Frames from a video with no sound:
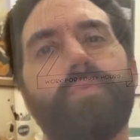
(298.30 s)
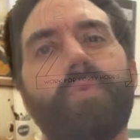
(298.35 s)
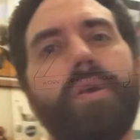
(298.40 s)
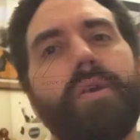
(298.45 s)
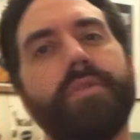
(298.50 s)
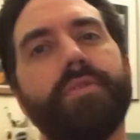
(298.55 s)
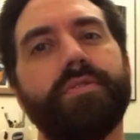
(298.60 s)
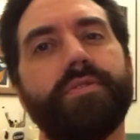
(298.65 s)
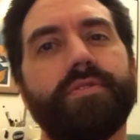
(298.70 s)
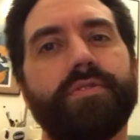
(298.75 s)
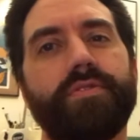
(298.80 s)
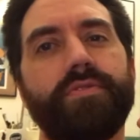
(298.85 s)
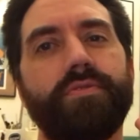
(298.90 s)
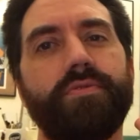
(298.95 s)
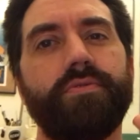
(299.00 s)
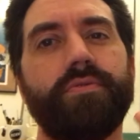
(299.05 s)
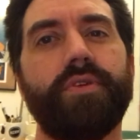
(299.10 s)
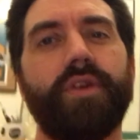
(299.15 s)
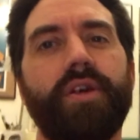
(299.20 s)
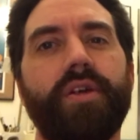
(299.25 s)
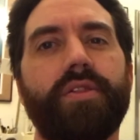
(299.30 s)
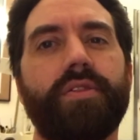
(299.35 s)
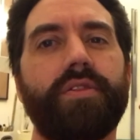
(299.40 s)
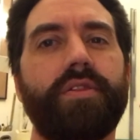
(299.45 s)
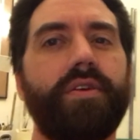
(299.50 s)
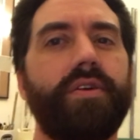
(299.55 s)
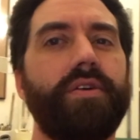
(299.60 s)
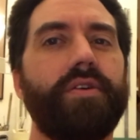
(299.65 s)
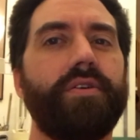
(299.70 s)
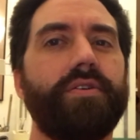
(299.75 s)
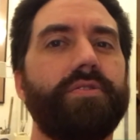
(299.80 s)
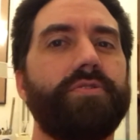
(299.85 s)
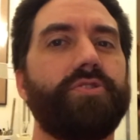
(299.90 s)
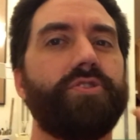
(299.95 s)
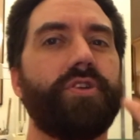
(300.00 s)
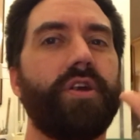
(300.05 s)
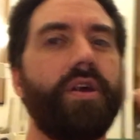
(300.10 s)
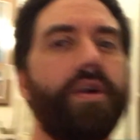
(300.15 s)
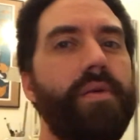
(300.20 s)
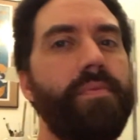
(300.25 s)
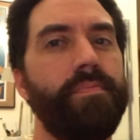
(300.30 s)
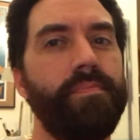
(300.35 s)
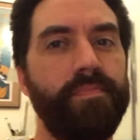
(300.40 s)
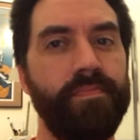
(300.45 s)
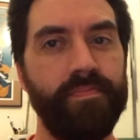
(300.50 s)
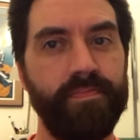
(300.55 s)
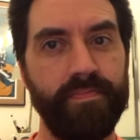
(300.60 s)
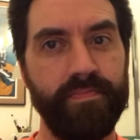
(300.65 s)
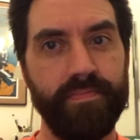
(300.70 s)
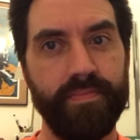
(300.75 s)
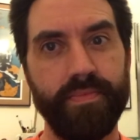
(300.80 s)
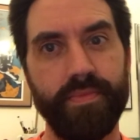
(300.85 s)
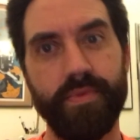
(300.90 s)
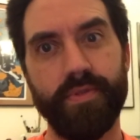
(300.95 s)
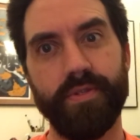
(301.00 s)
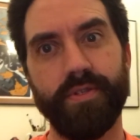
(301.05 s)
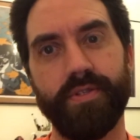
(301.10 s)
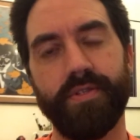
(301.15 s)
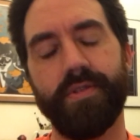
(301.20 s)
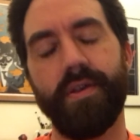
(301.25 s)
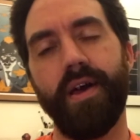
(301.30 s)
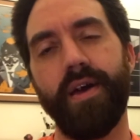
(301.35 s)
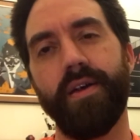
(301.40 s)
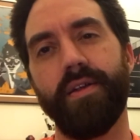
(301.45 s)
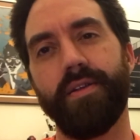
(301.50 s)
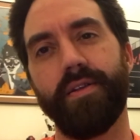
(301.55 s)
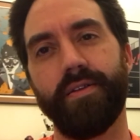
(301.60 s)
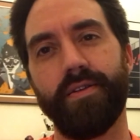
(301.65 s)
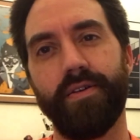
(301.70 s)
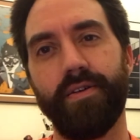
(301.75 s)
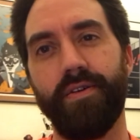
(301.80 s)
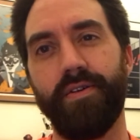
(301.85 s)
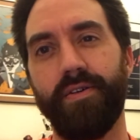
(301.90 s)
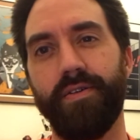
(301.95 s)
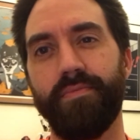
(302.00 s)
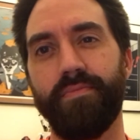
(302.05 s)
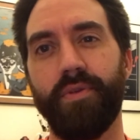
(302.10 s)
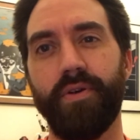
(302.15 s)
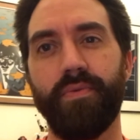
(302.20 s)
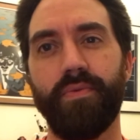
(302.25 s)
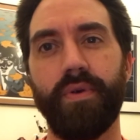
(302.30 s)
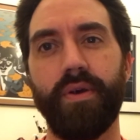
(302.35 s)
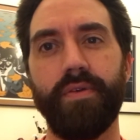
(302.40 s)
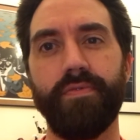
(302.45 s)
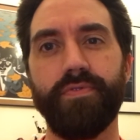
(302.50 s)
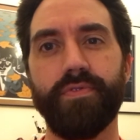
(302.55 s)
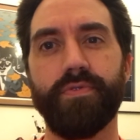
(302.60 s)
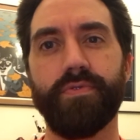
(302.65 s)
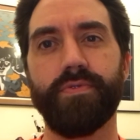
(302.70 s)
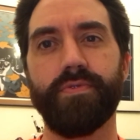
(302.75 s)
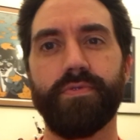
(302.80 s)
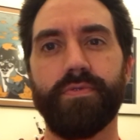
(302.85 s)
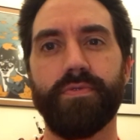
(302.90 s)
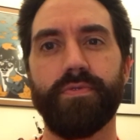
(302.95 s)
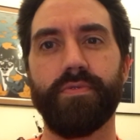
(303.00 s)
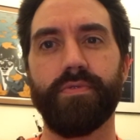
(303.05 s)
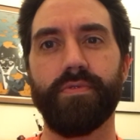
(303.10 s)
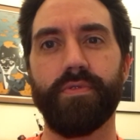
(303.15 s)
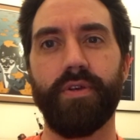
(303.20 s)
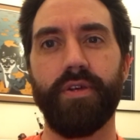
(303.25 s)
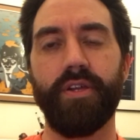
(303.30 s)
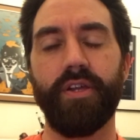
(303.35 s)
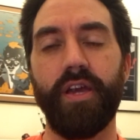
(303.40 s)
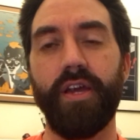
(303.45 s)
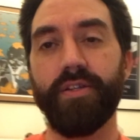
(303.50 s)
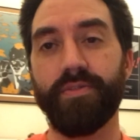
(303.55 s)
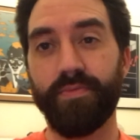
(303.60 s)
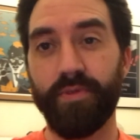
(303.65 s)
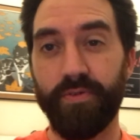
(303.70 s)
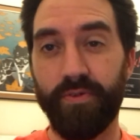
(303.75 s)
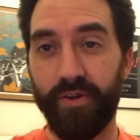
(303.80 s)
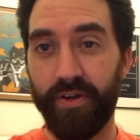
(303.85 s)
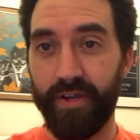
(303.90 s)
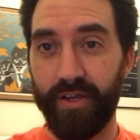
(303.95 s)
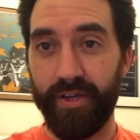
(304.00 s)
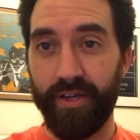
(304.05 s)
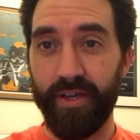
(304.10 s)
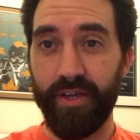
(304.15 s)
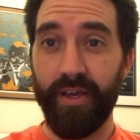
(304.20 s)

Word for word: We went to get the gem set on my wife's engagement ring,